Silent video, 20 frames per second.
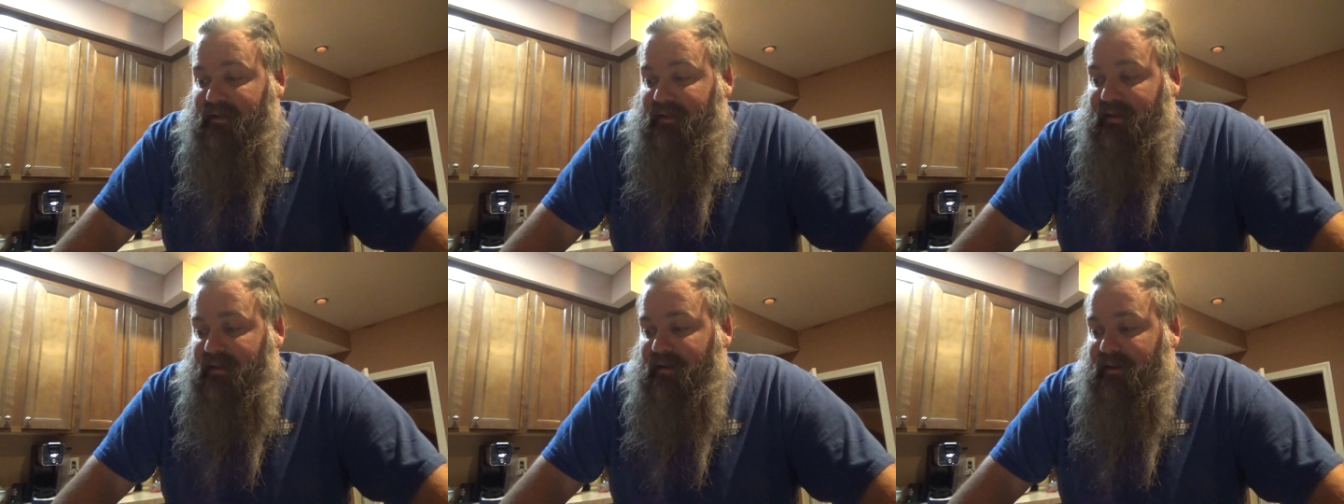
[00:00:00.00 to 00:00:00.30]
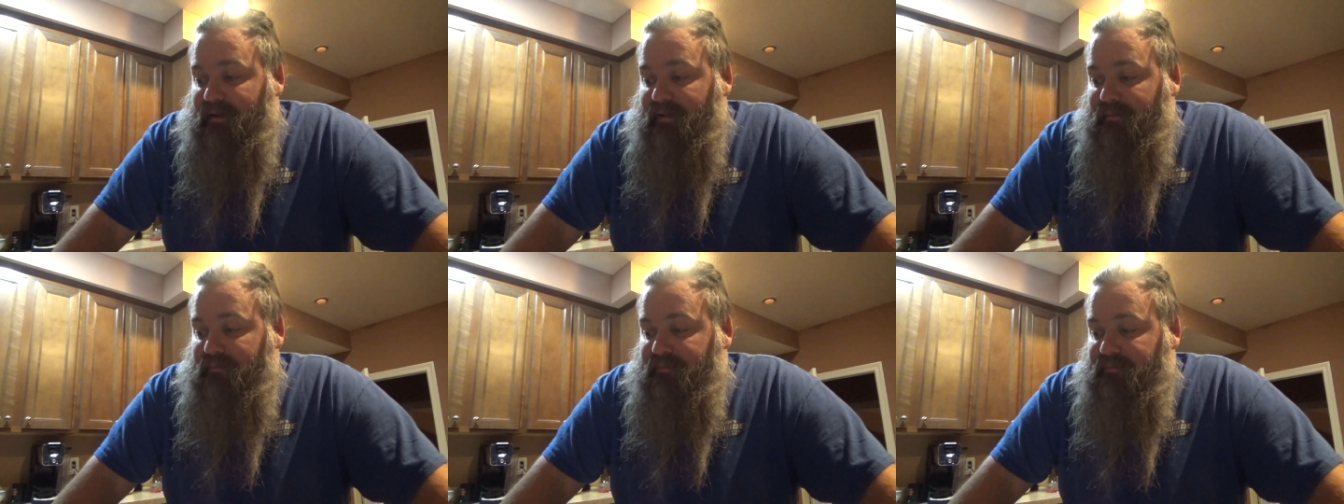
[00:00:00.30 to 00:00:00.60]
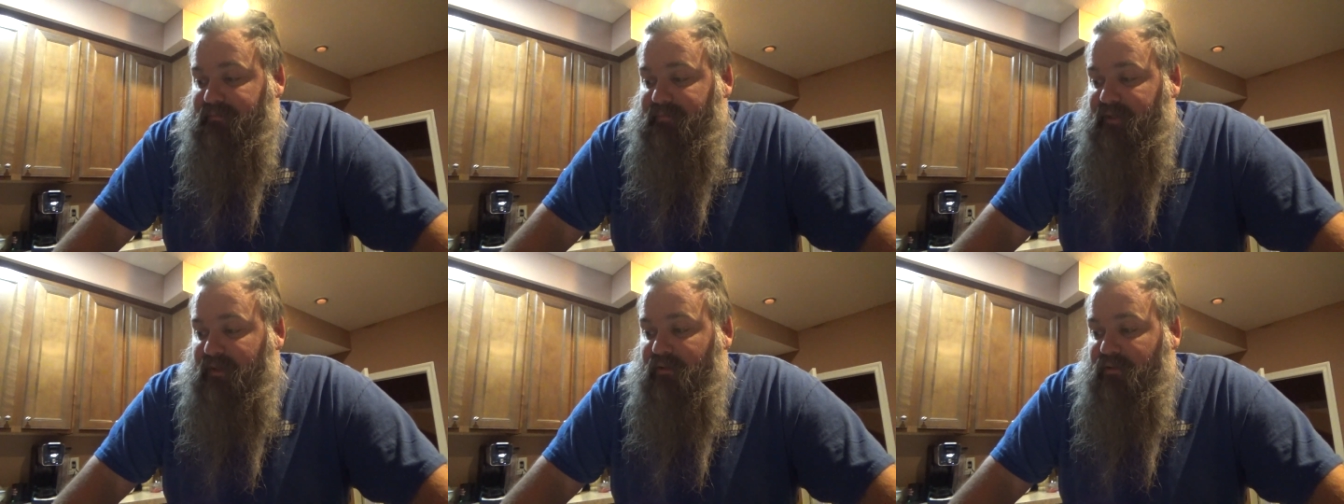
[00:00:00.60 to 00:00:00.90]

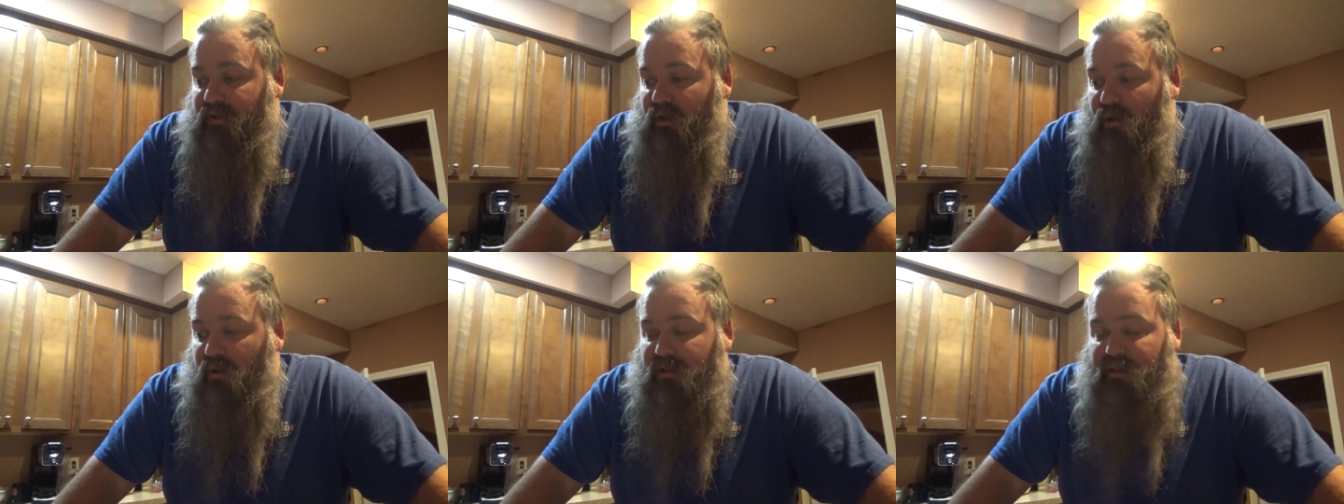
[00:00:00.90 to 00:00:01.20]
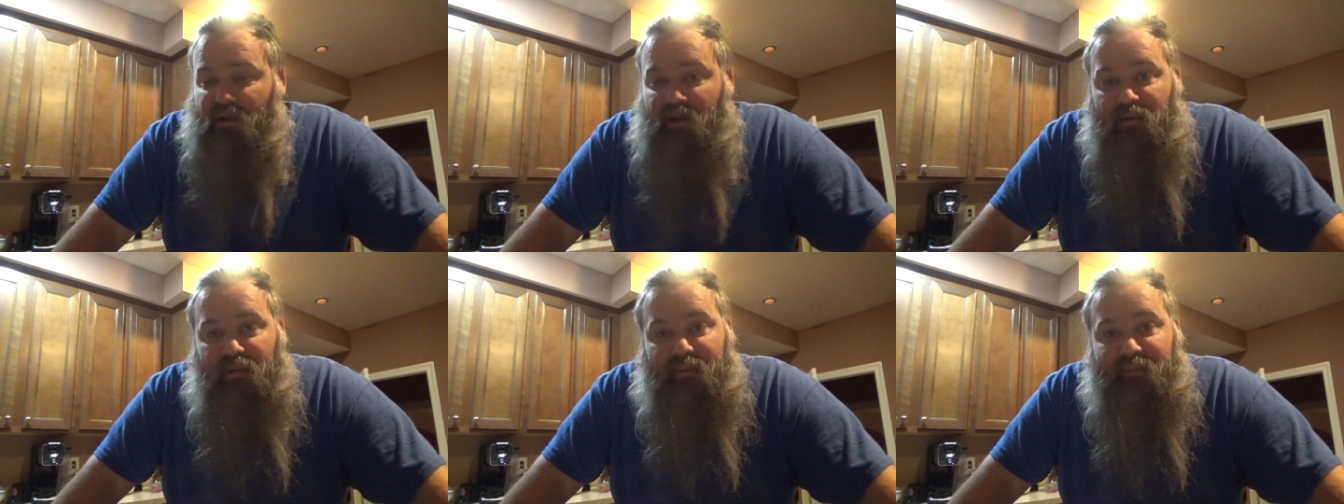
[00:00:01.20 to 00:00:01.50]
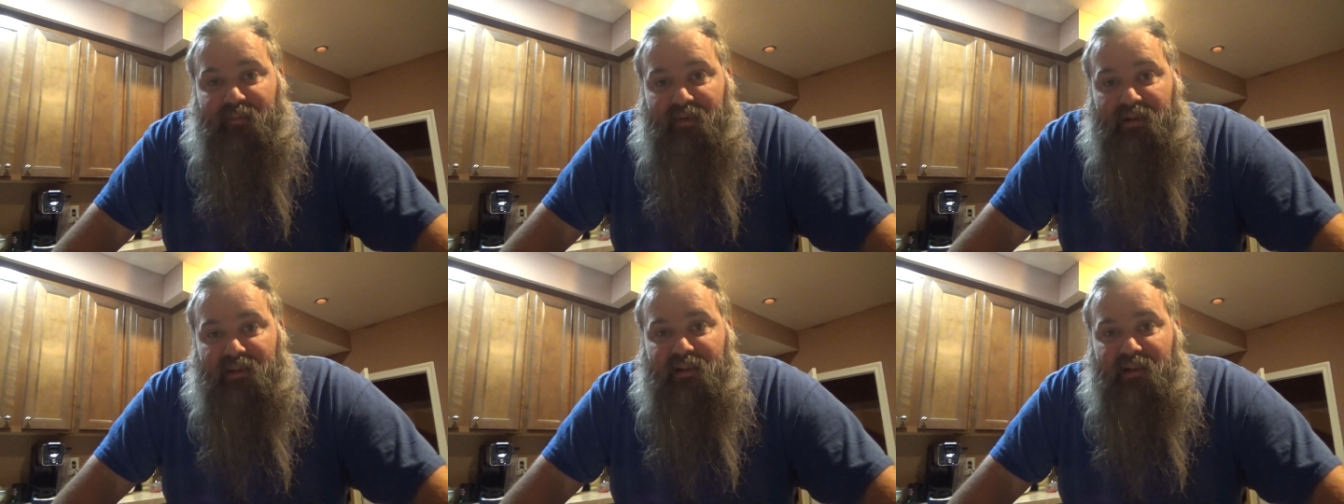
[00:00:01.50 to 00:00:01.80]
Um, you know, go a
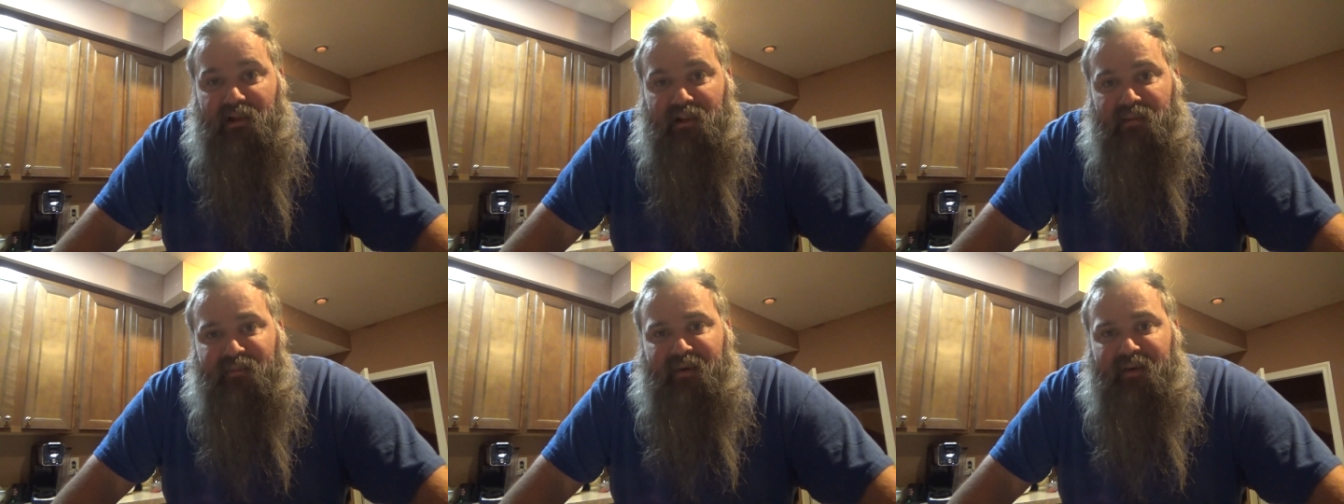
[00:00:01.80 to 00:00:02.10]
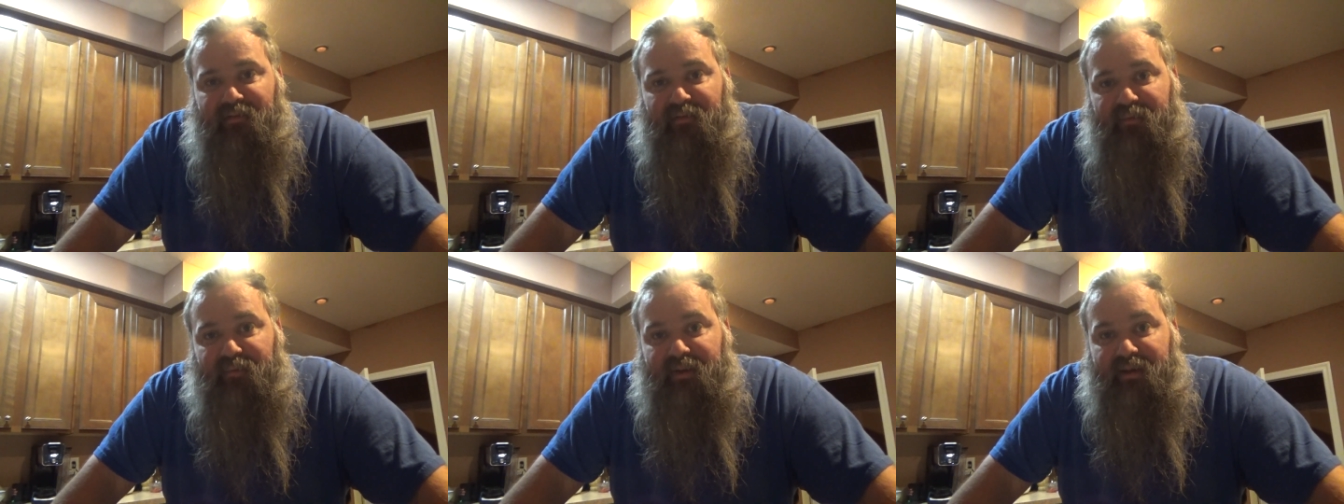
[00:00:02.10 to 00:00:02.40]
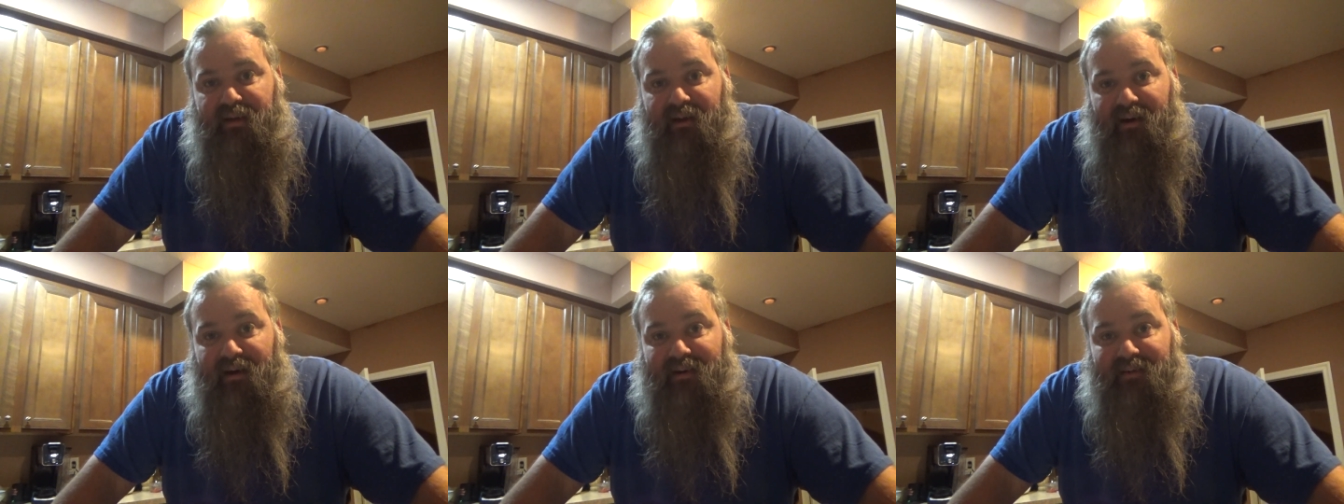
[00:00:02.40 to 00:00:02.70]
little a little above and
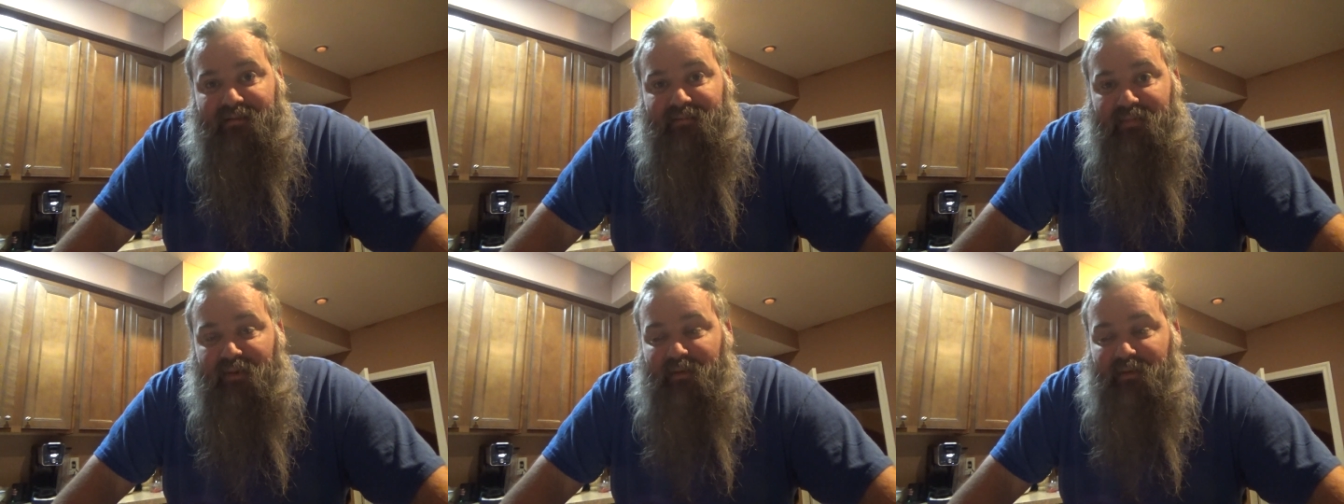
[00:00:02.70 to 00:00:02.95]
beyond,